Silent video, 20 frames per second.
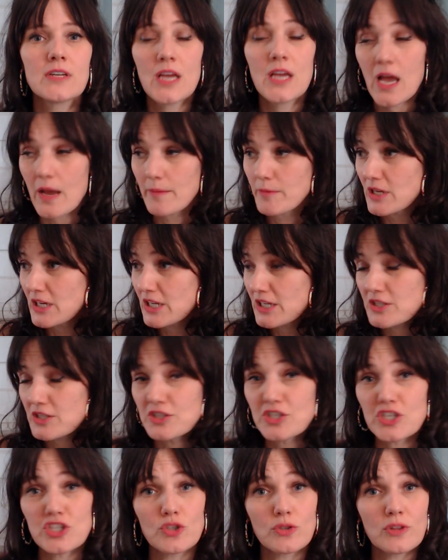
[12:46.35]
I'm going to
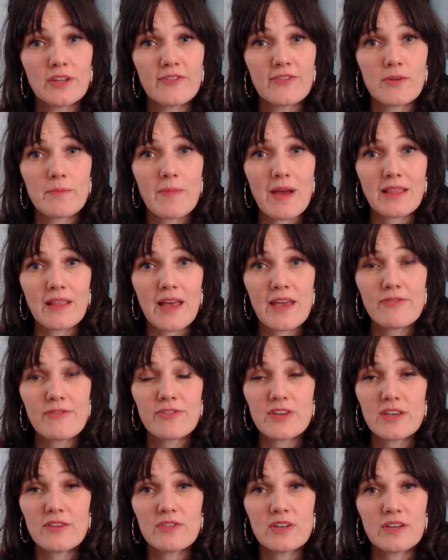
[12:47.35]
continue living my life,
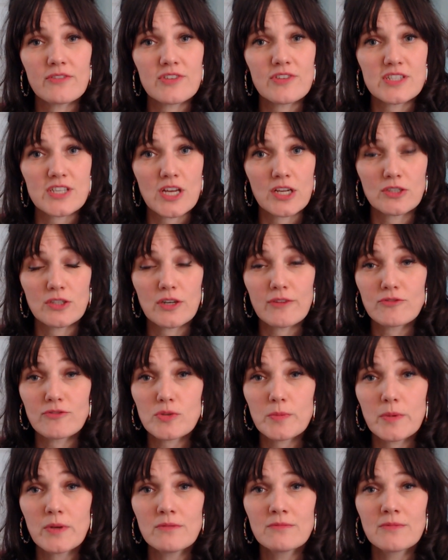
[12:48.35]
even if it's
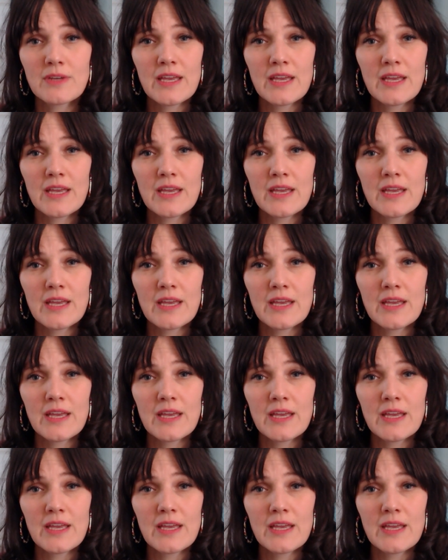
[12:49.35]
uncomfortable.